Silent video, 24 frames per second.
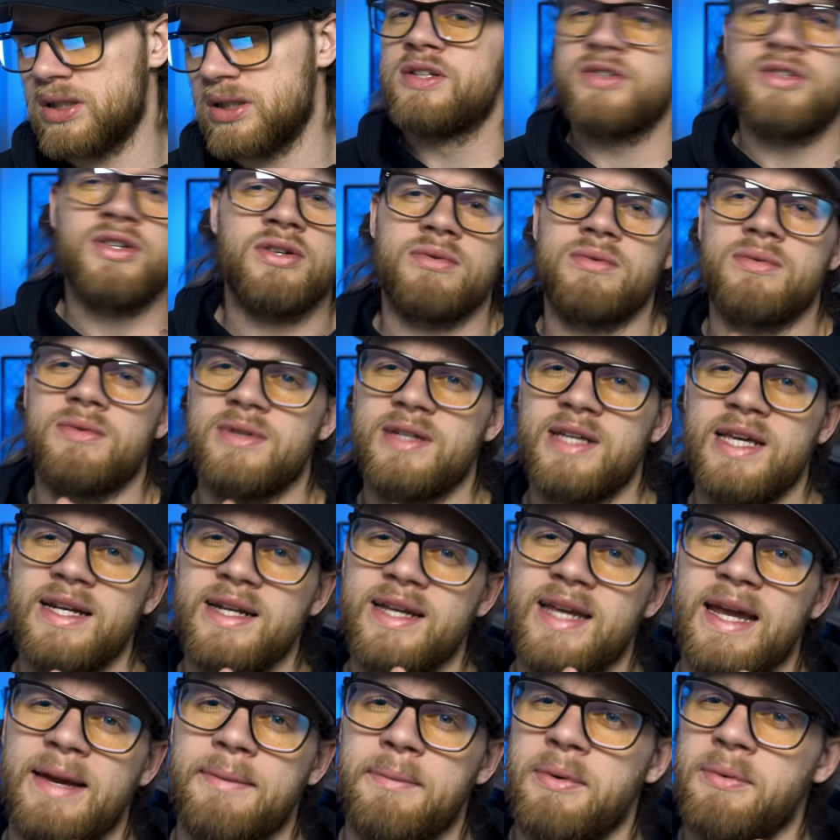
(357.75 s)
So get
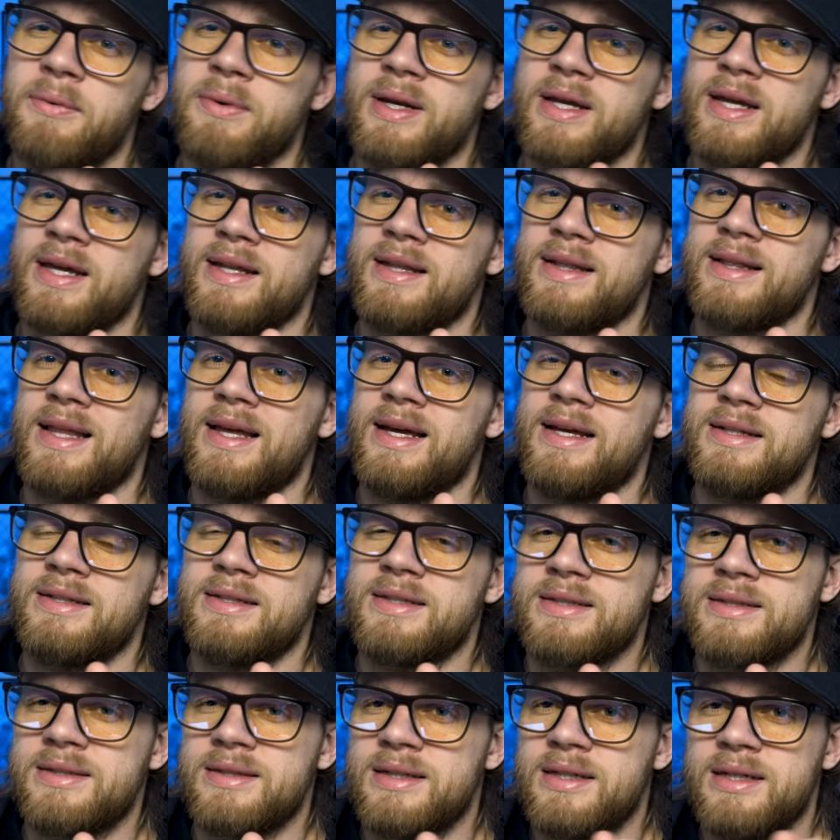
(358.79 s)
a camera with a kit
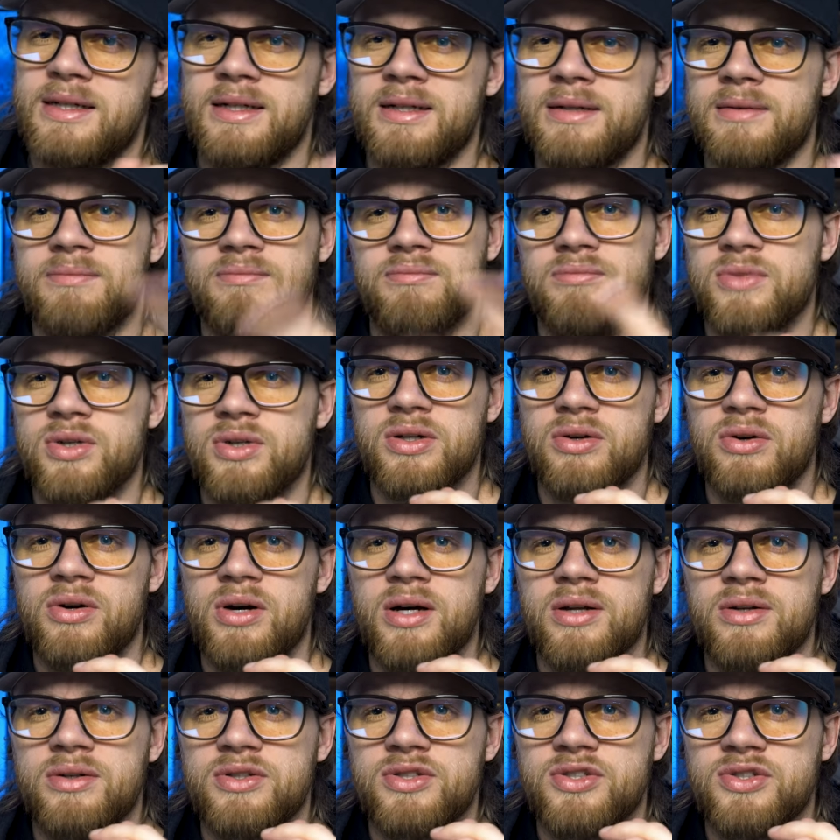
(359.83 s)
lens and
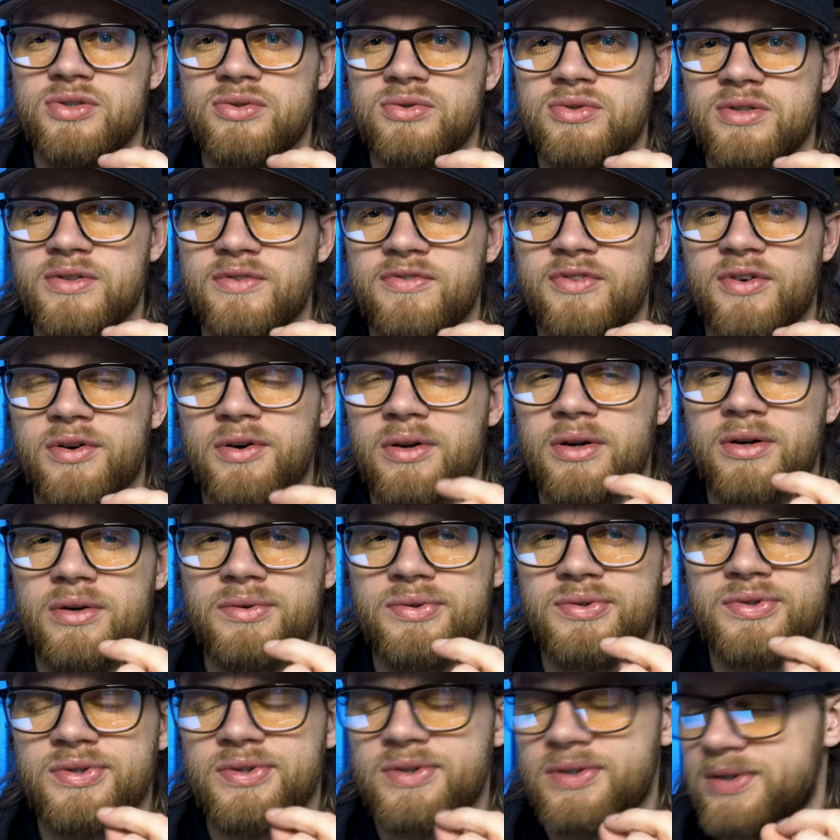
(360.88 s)
go out and shoot some
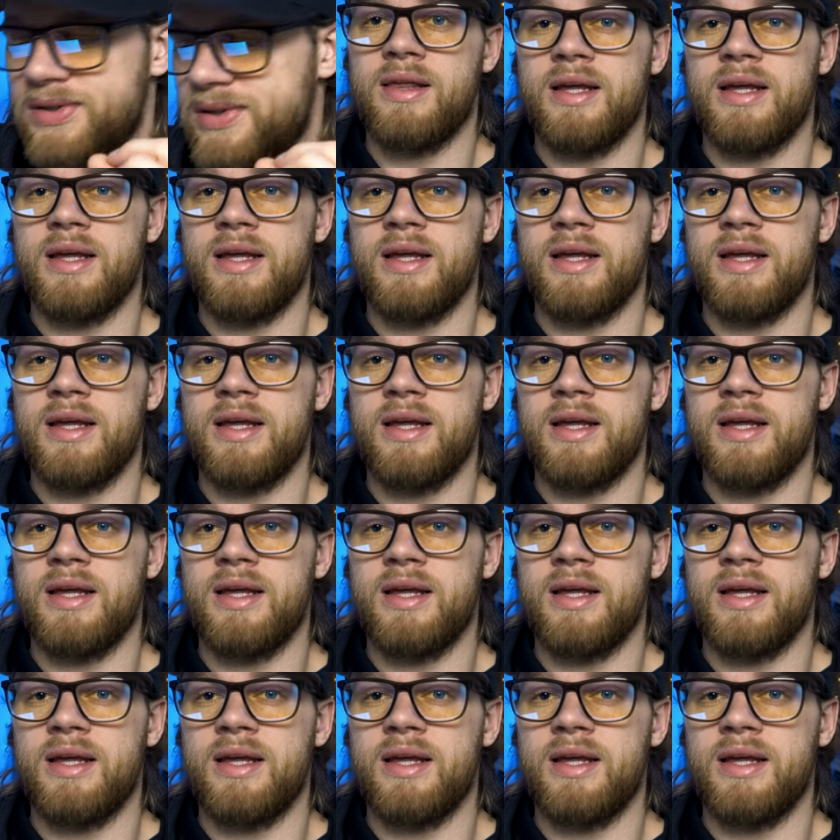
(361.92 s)
photos.